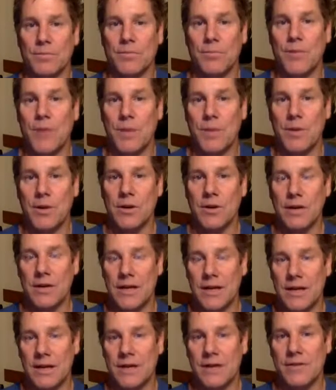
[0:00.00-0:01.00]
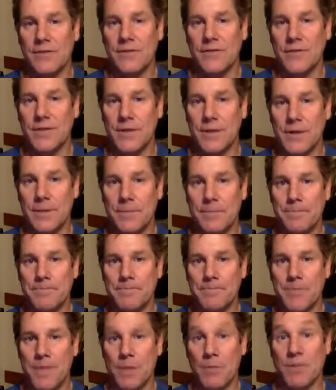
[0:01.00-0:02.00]
primarily of a
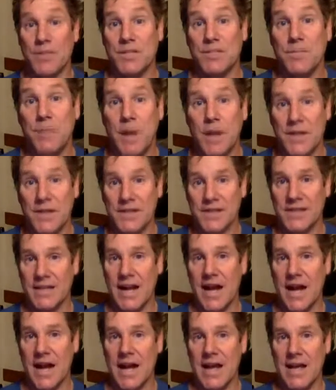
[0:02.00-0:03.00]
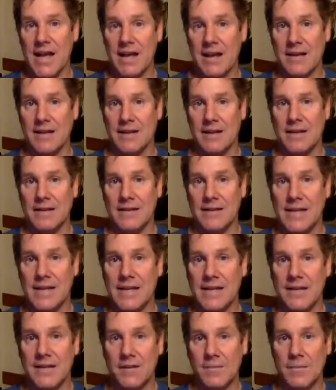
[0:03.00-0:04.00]
response that I
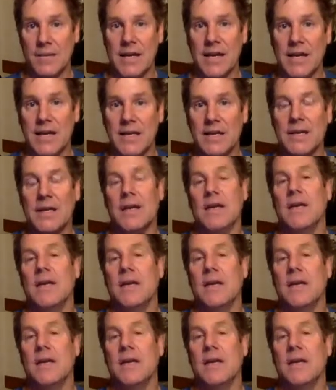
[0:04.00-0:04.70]
needed to make